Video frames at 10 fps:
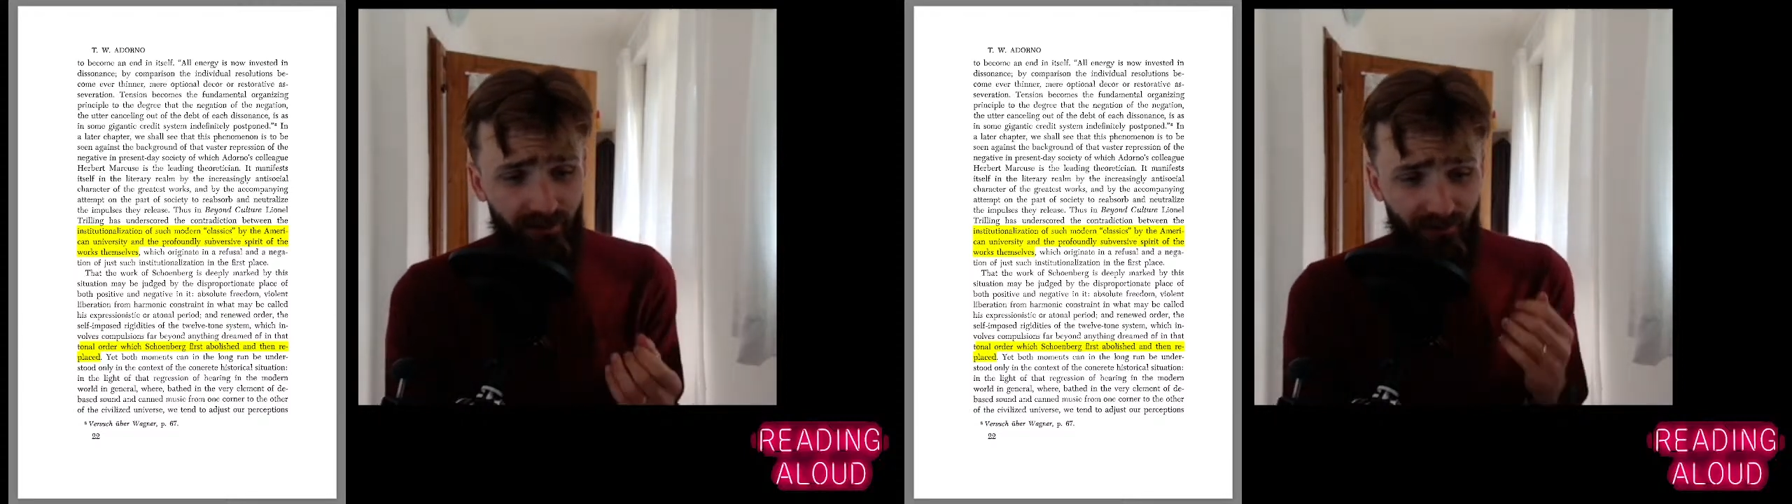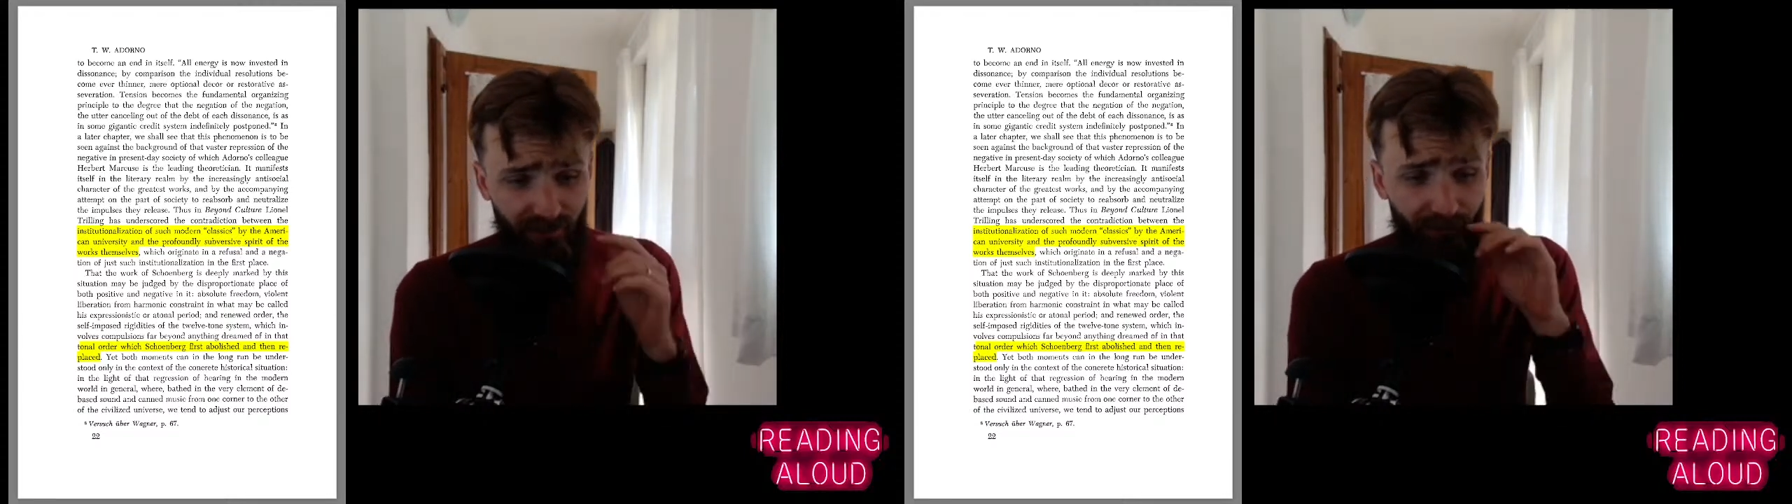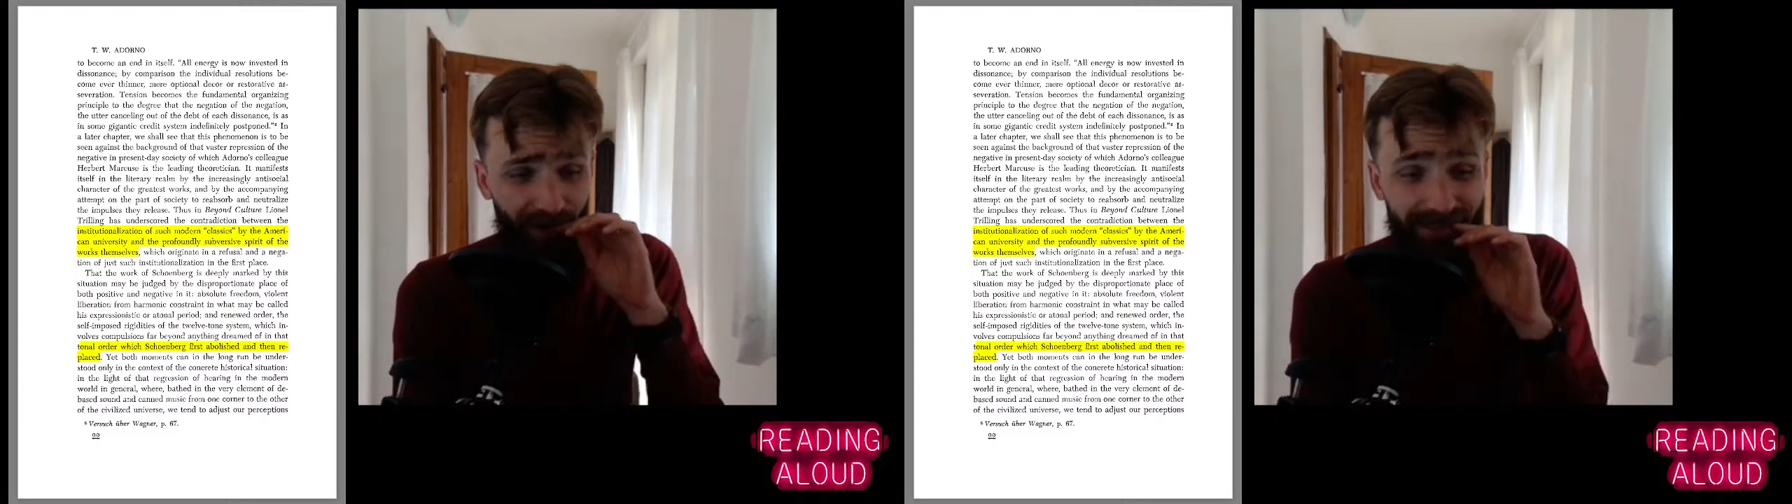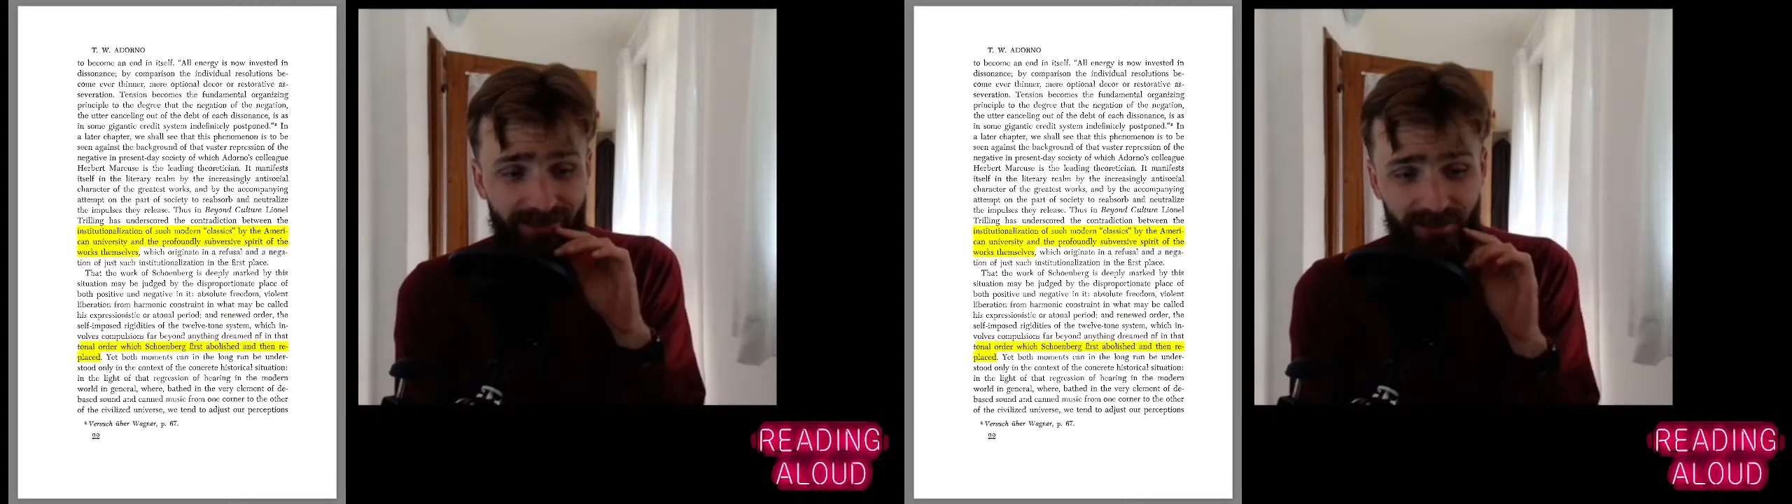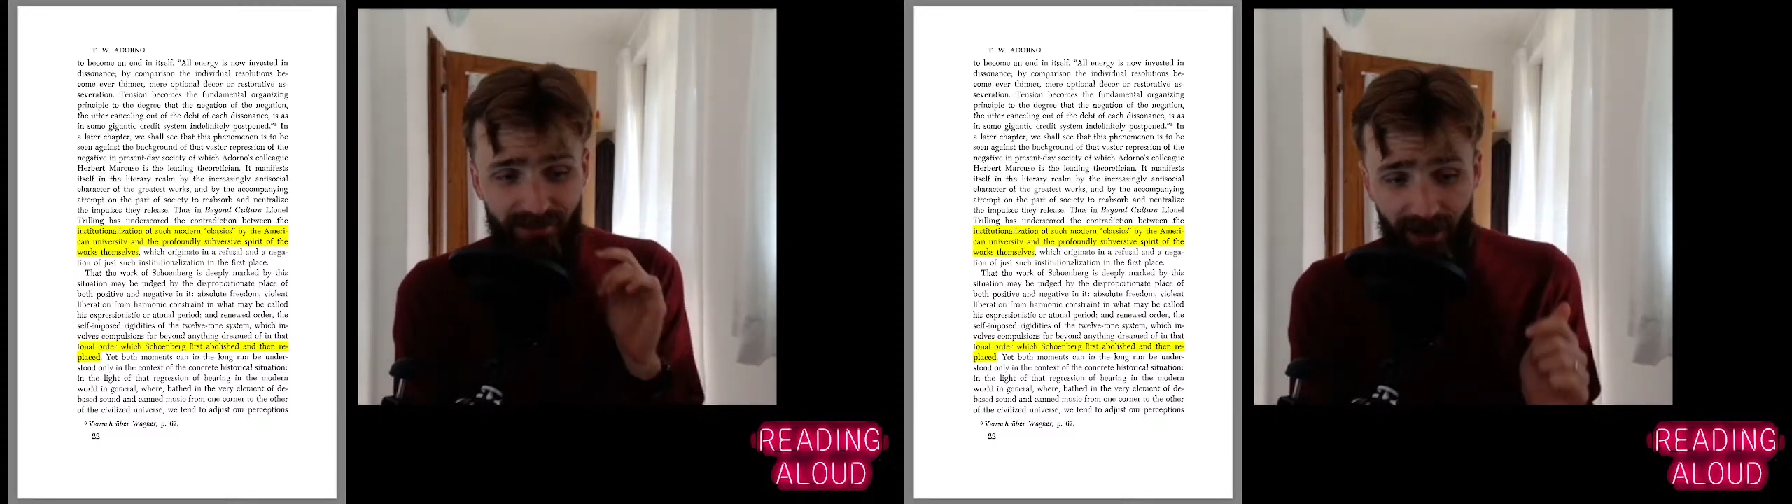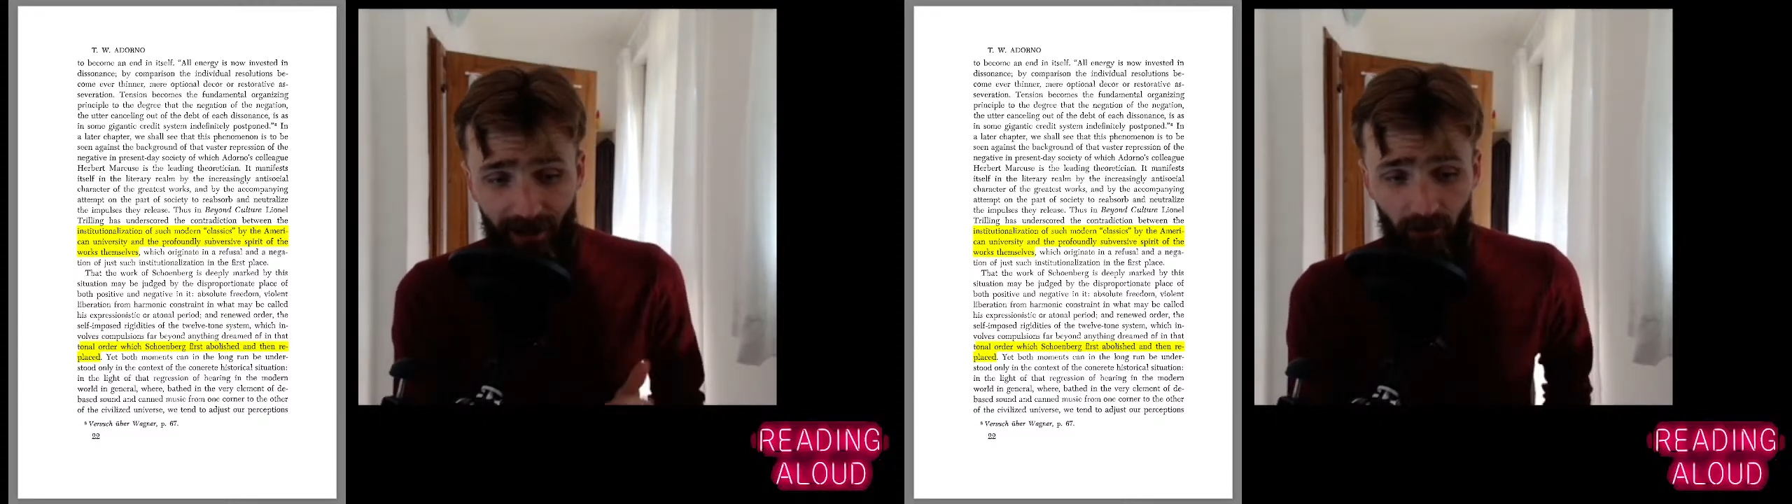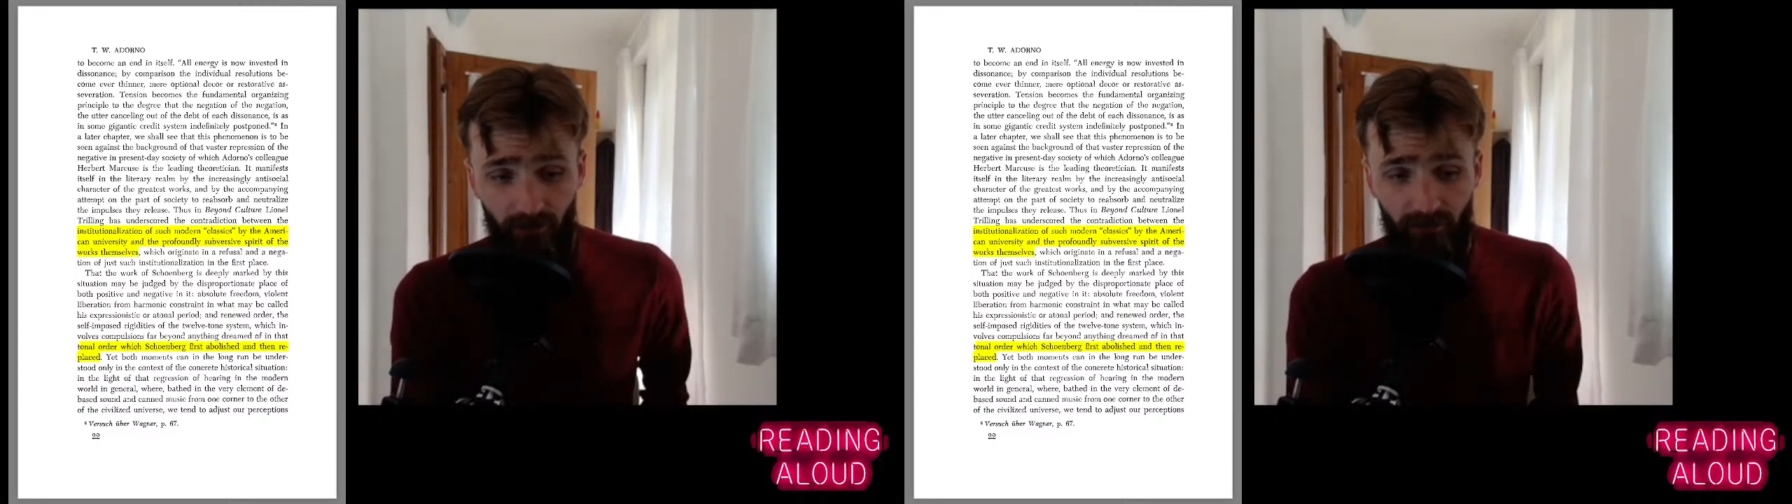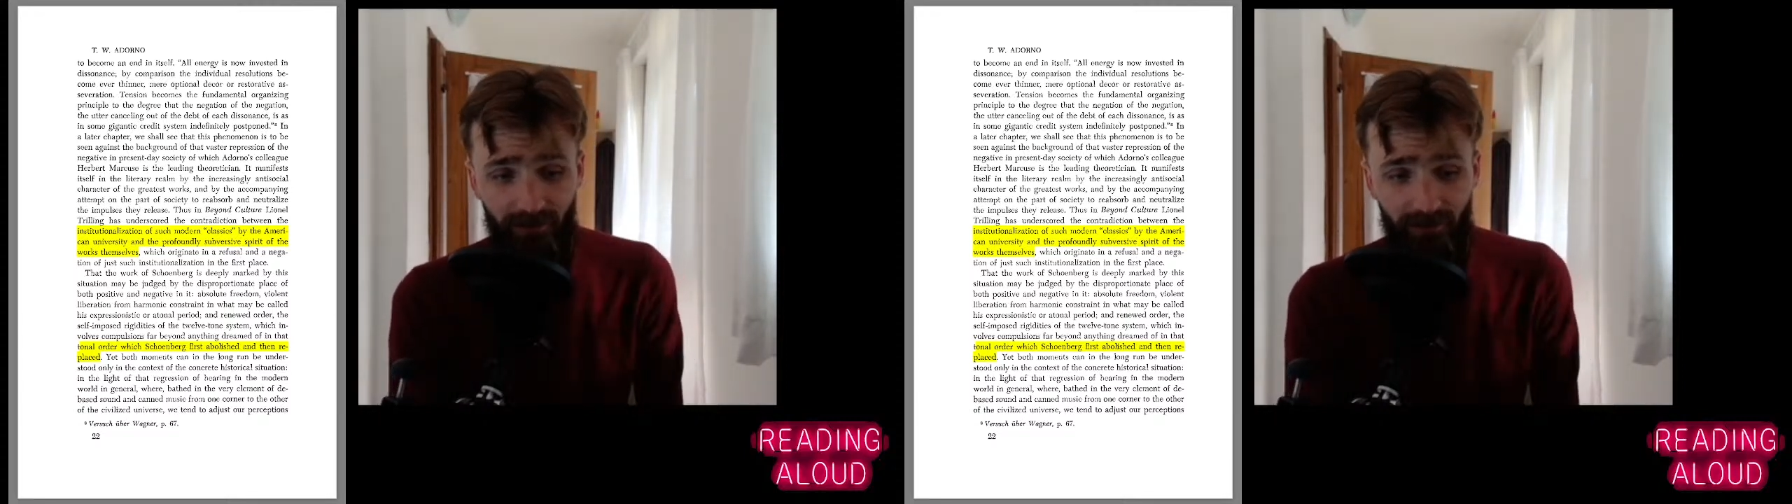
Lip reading: of debased sound